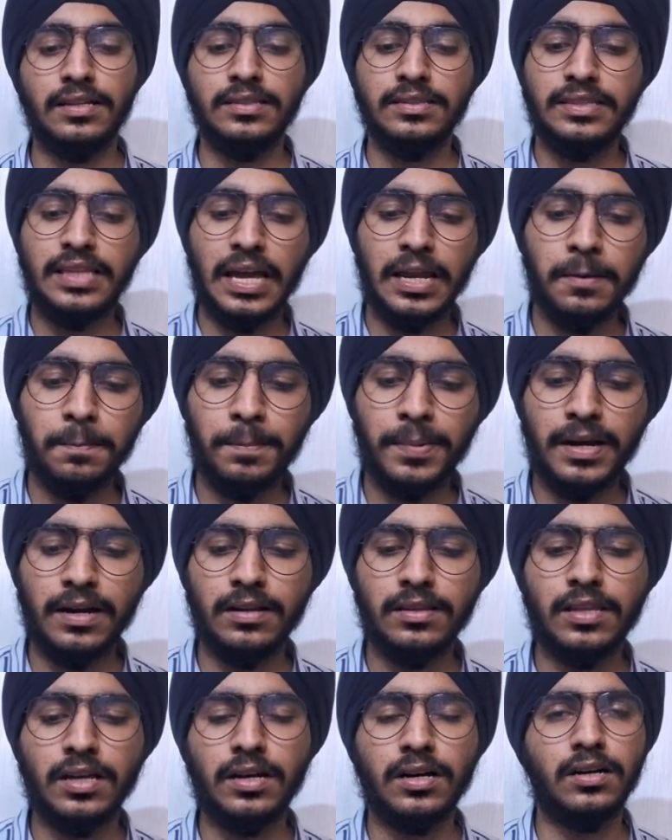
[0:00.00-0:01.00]
then
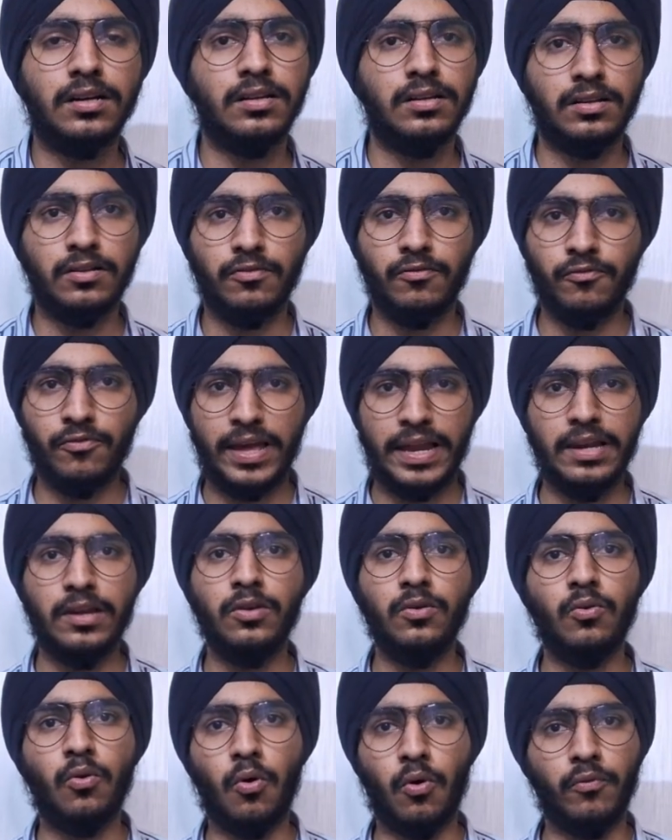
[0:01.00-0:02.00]
print the value